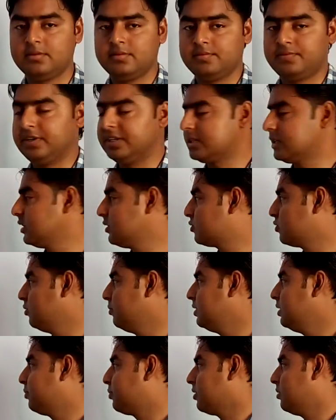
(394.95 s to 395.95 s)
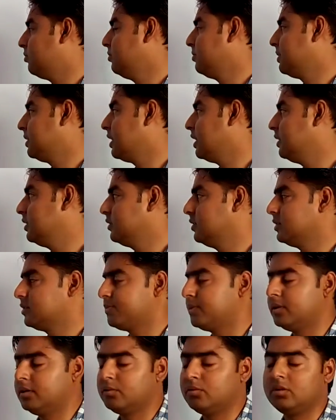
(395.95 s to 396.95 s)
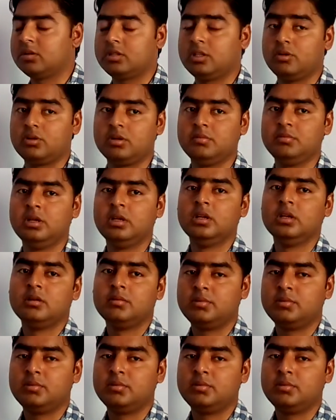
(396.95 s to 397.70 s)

facing so many problems regarding this particular theorem,